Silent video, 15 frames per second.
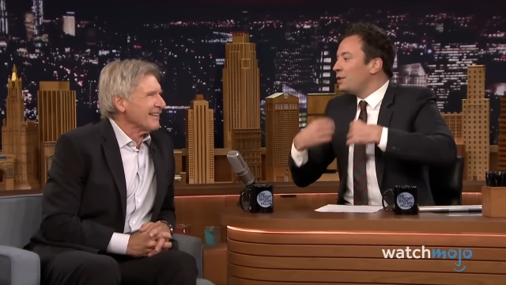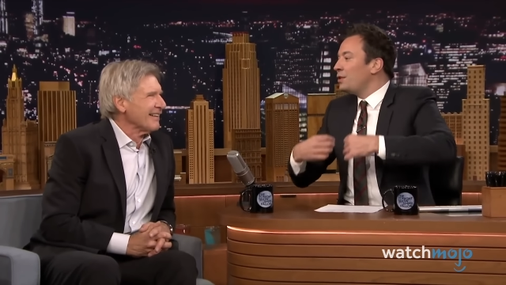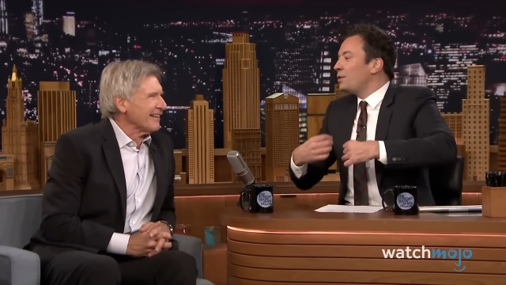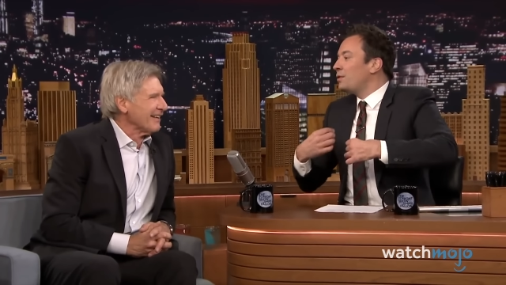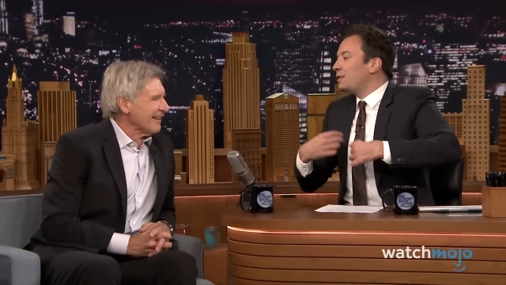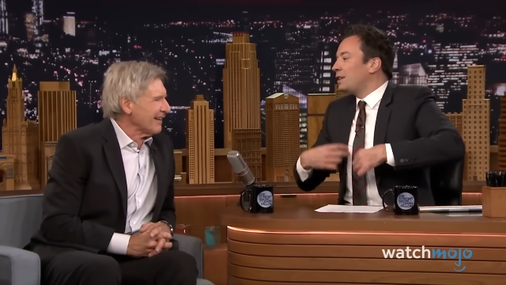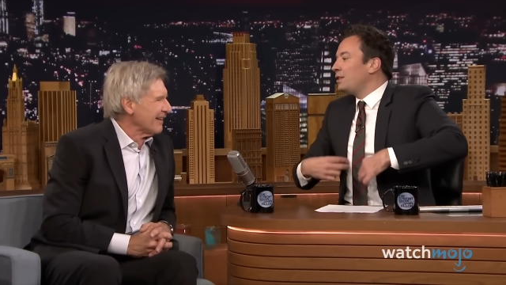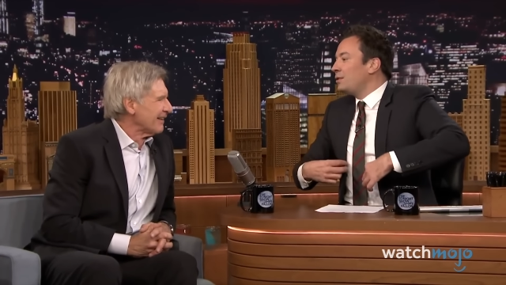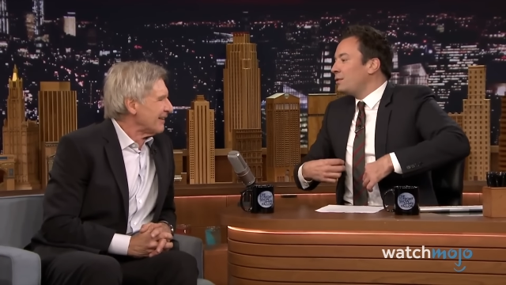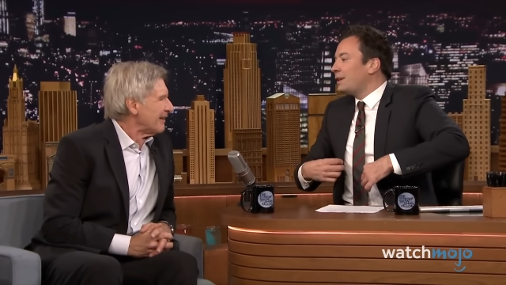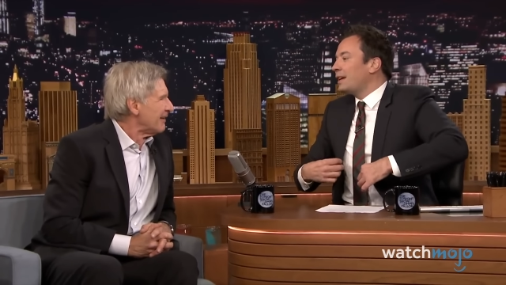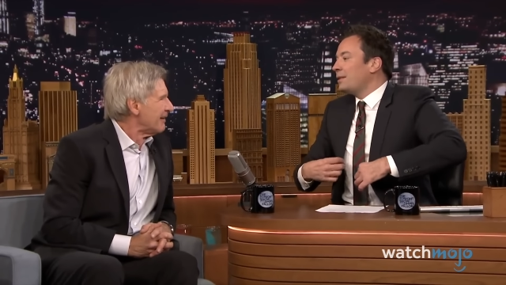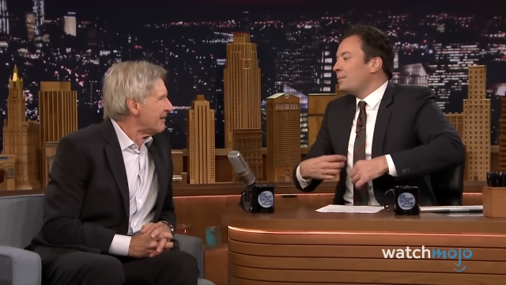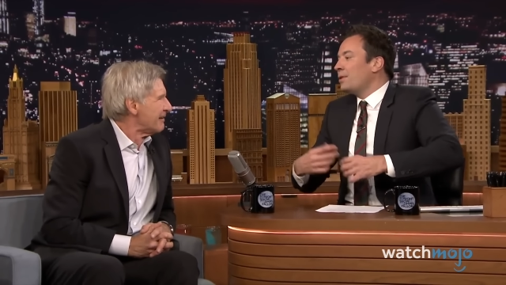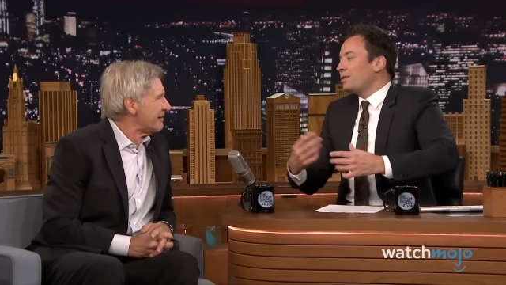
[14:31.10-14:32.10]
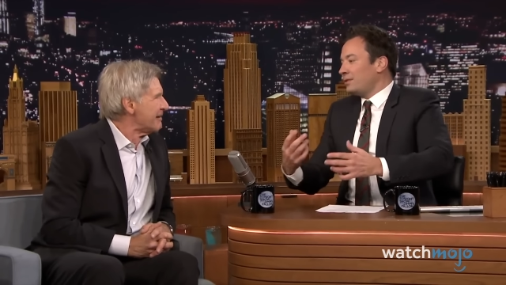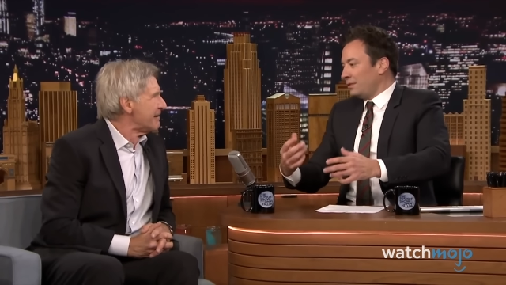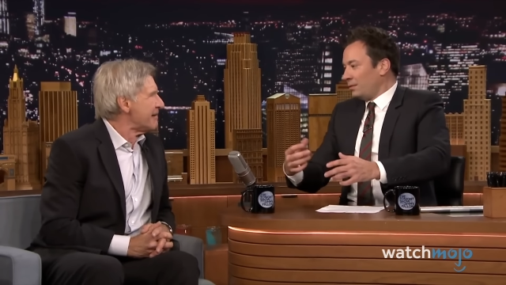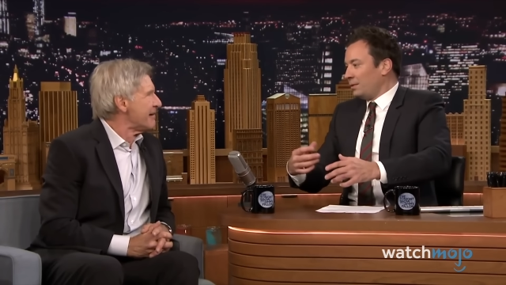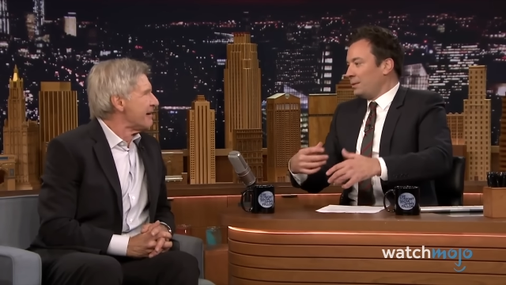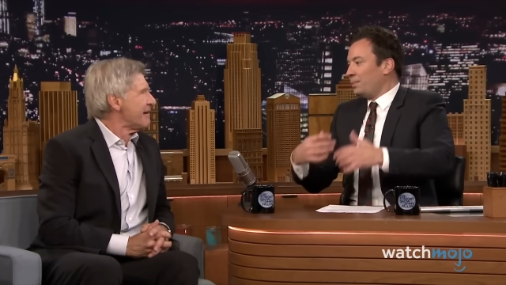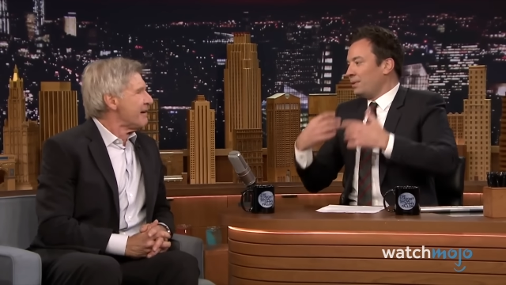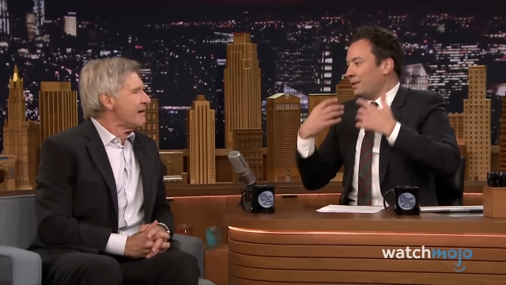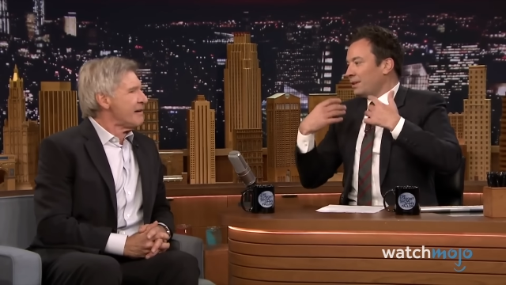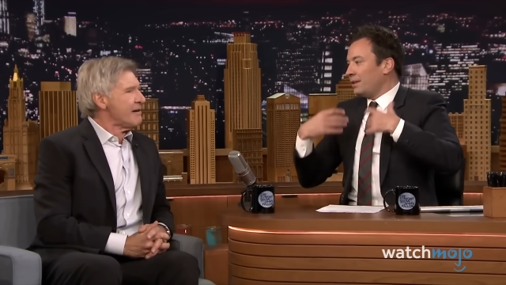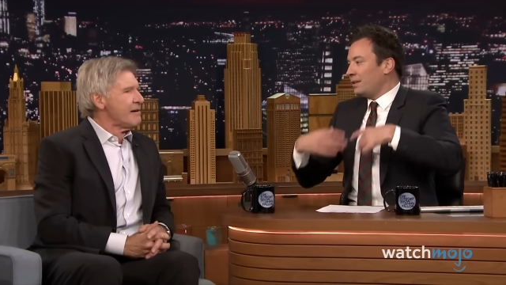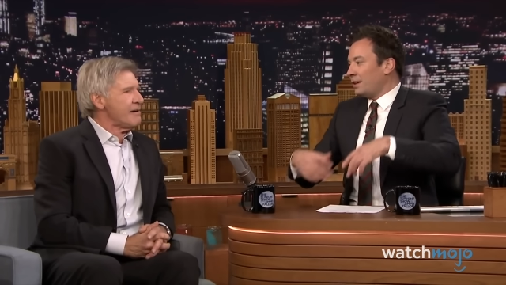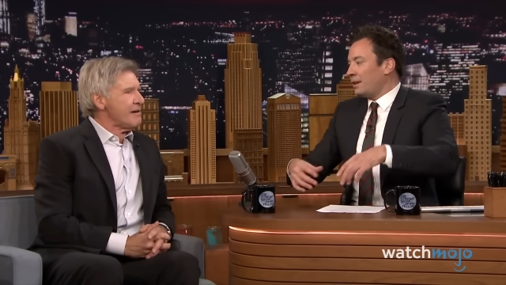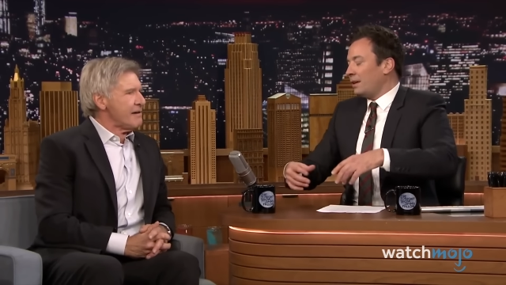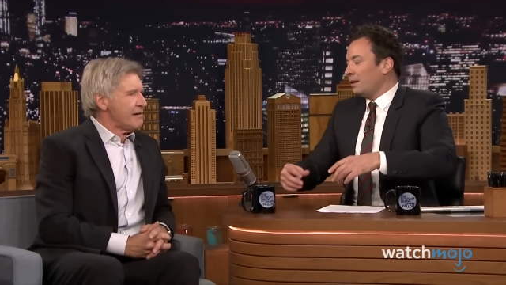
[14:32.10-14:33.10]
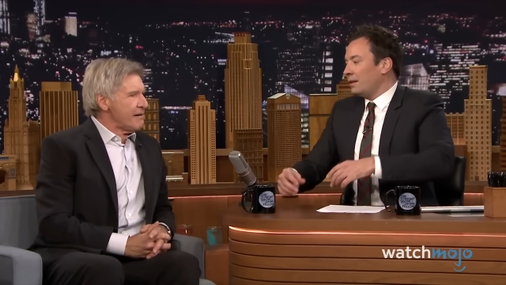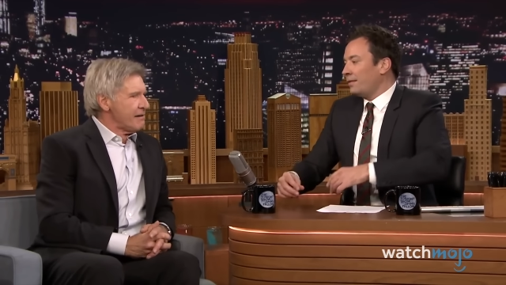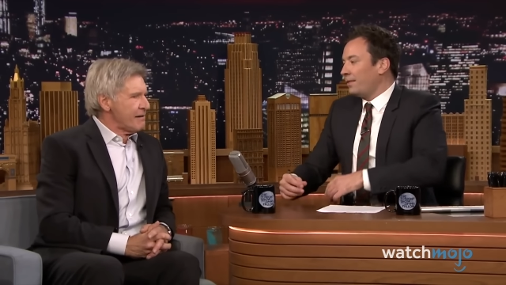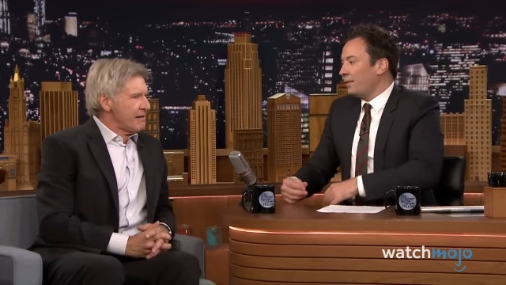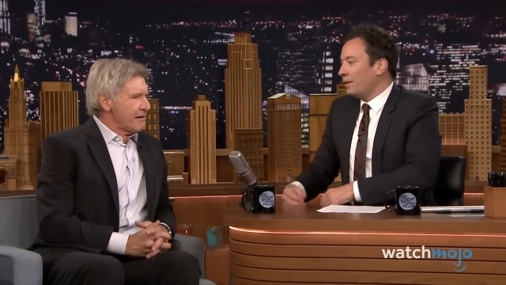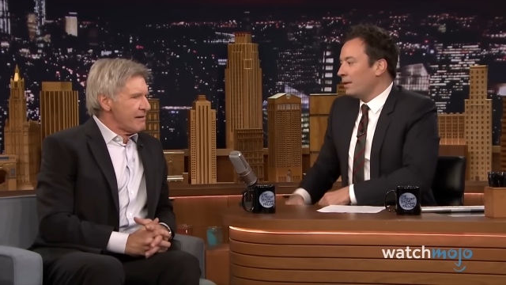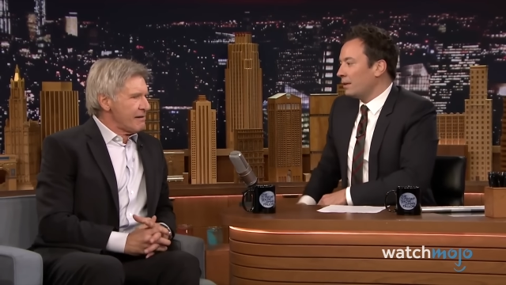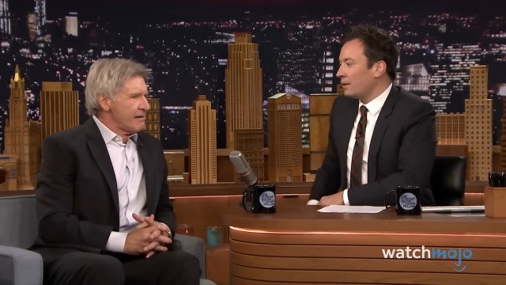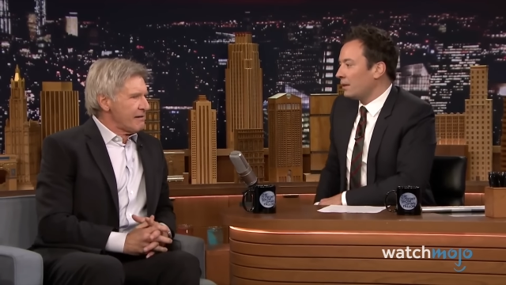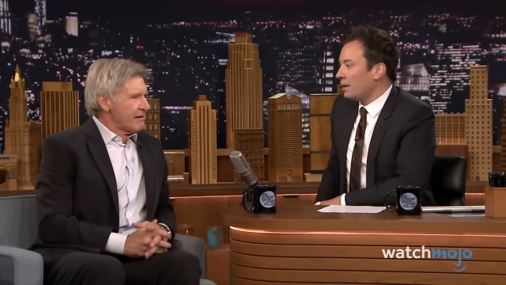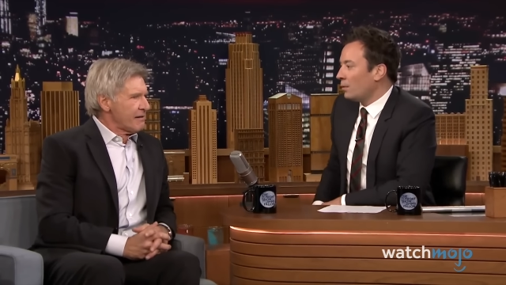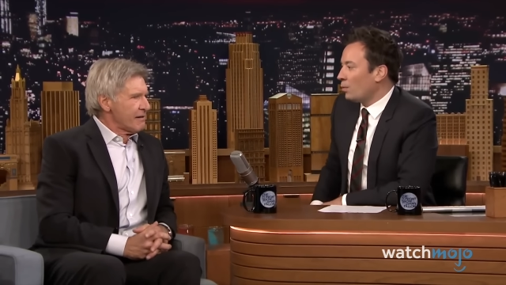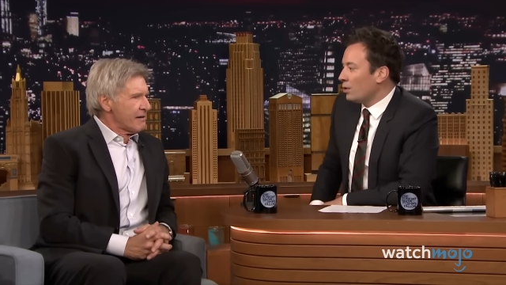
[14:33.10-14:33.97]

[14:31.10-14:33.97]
Speaker 1: did you, did you get emotional when you put the uh, uh,